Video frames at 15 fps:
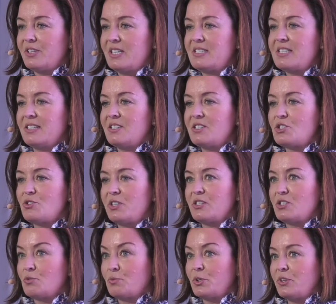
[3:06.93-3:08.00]
in this industry
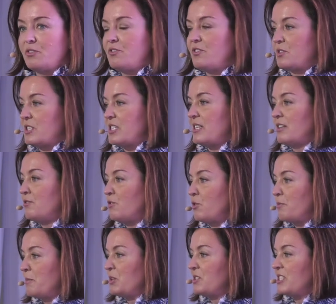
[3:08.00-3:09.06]
is rooted first and
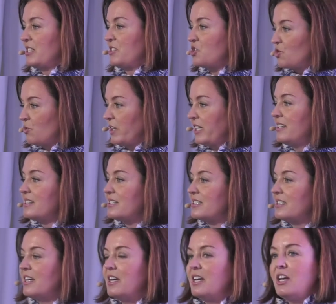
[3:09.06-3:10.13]
foremost in choice.